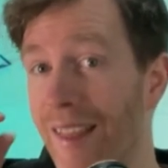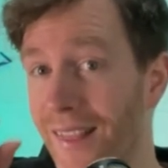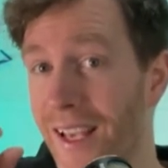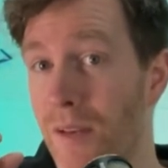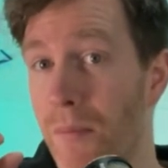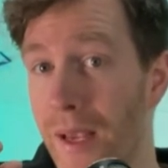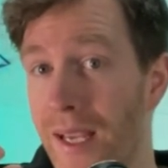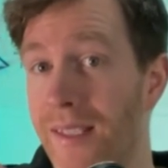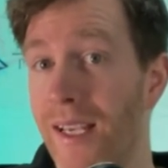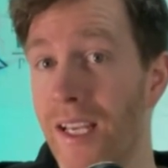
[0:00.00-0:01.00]
lead
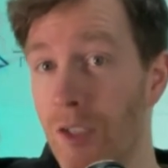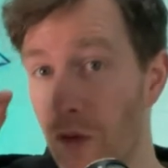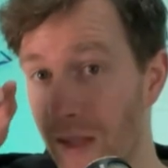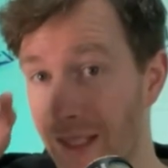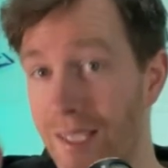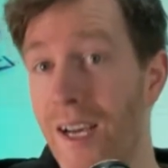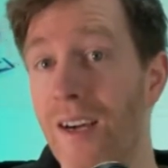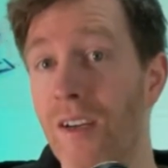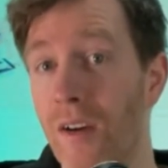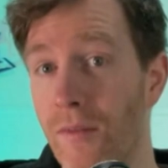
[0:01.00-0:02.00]
beads into the
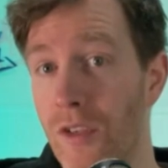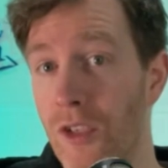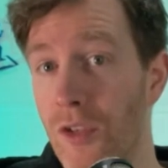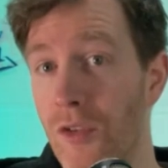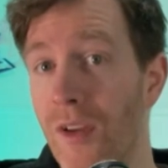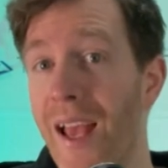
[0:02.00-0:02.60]
tongue of the shoe